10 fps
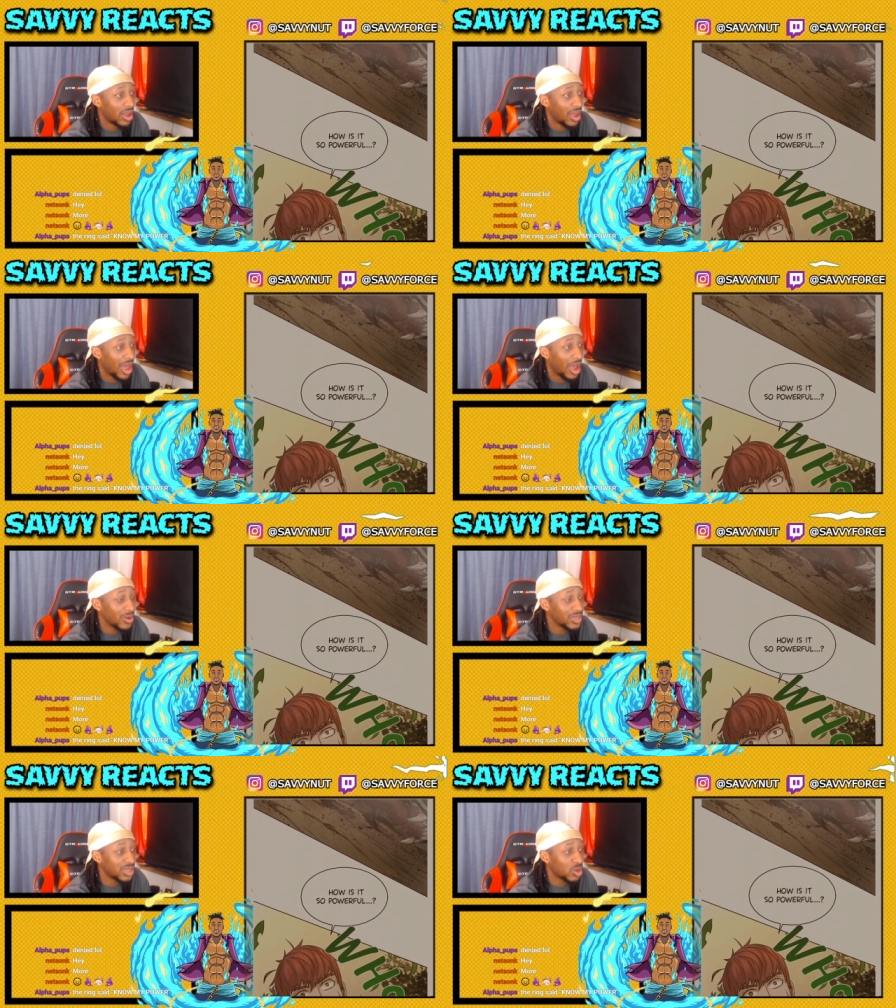How
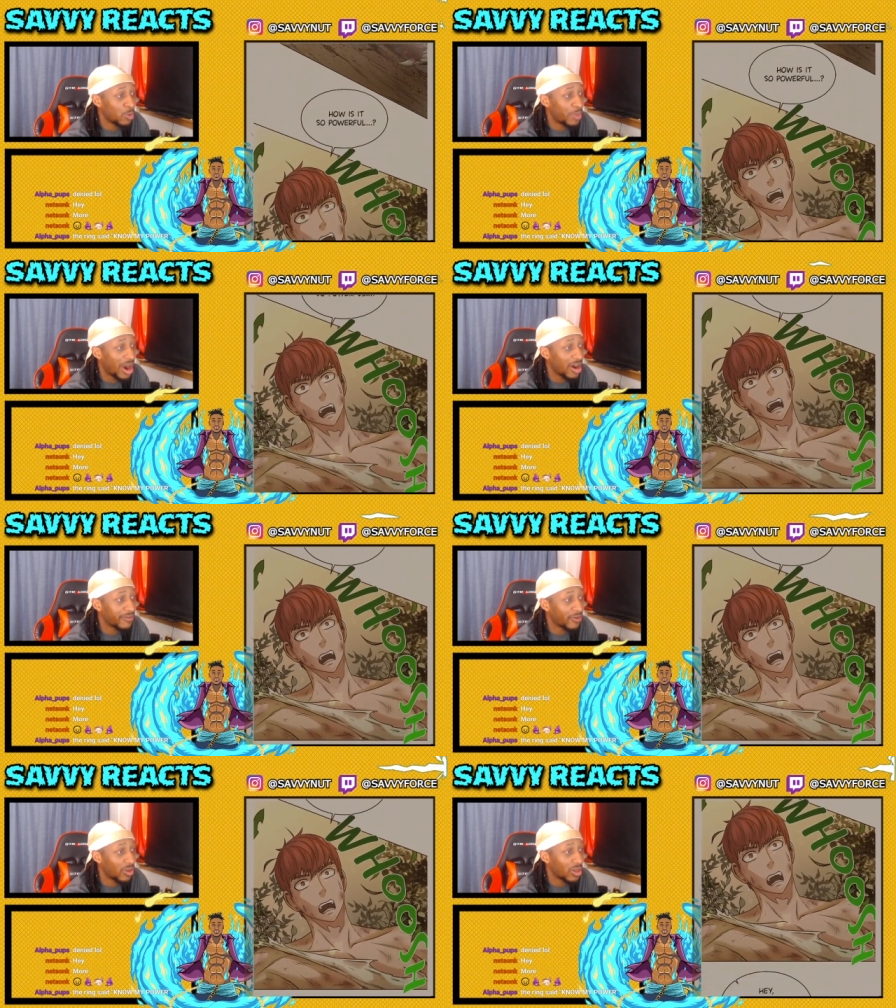is it so
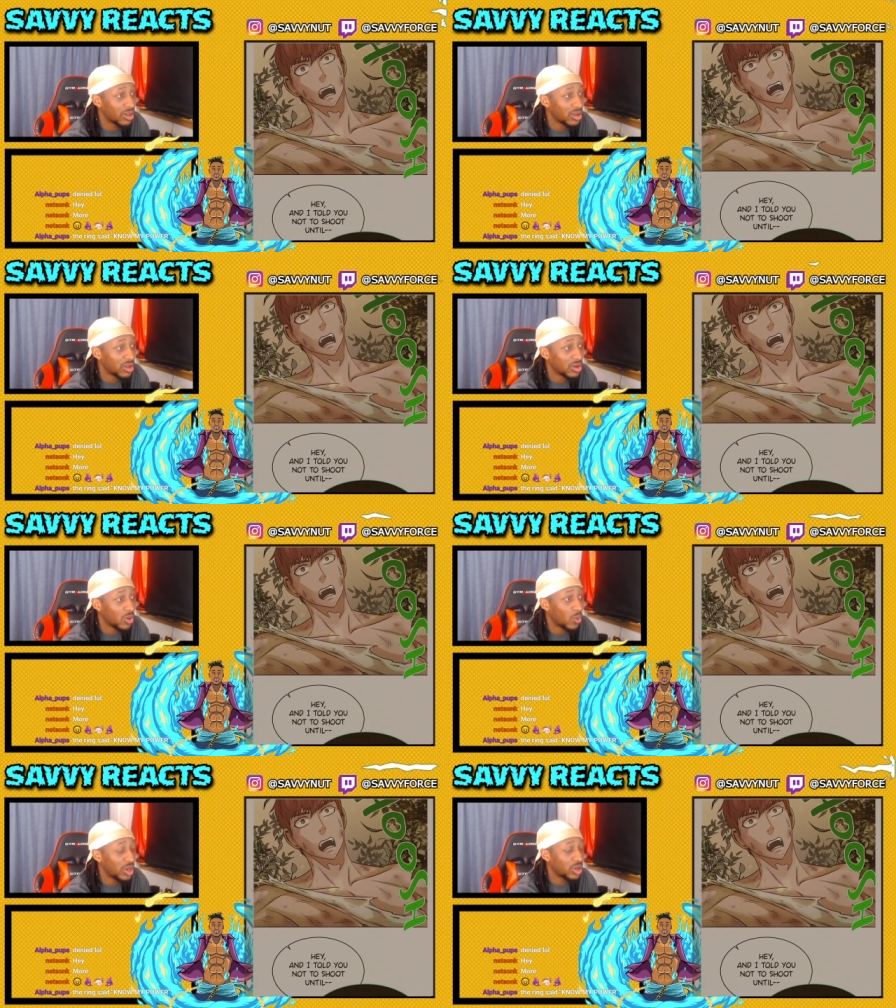powerful? No
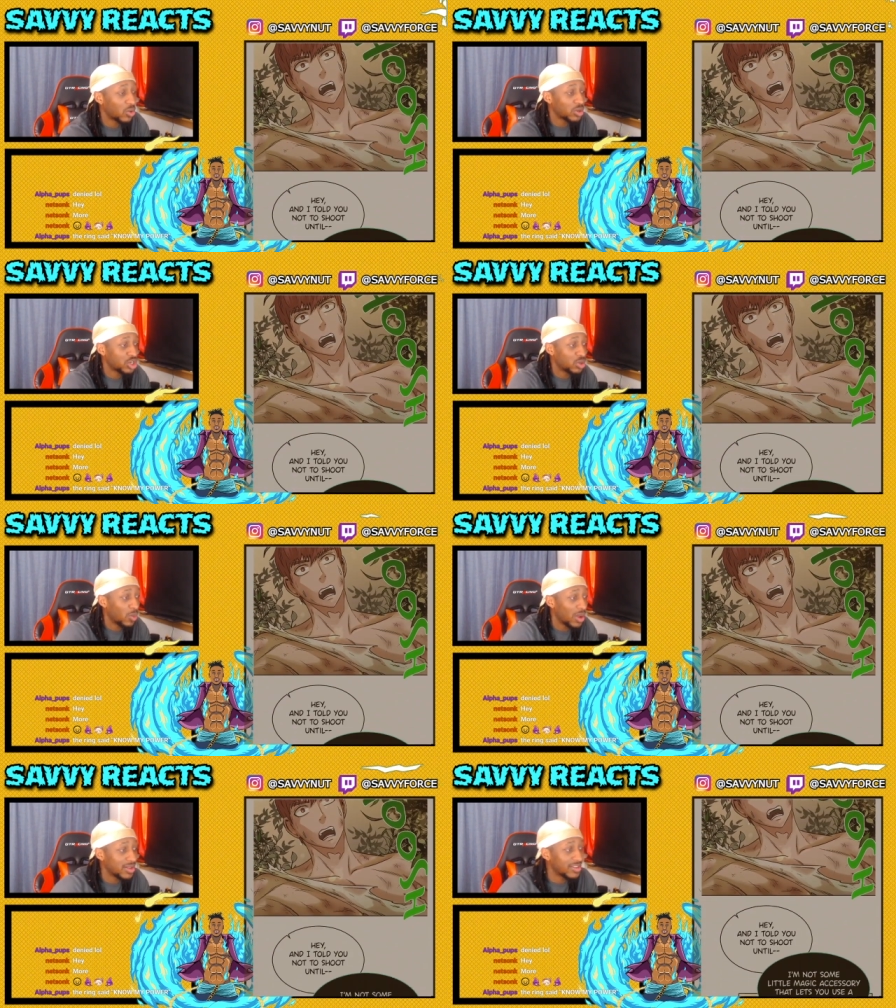wonder you could only shoot it
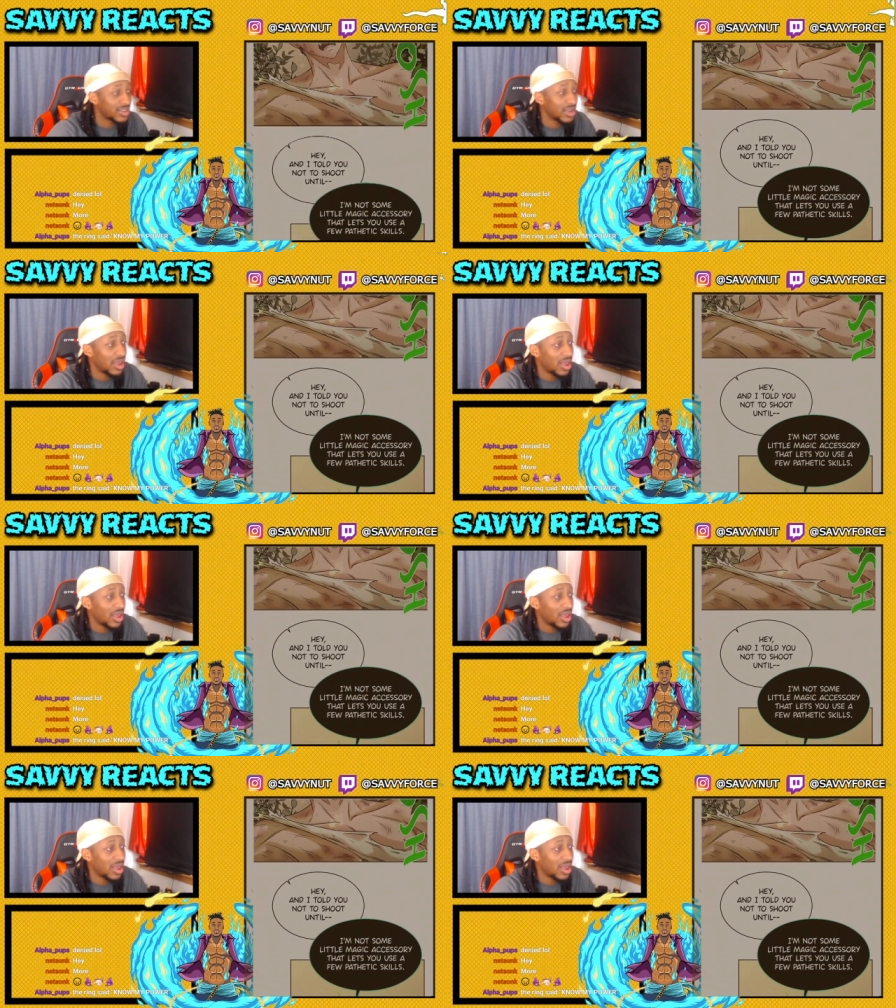once.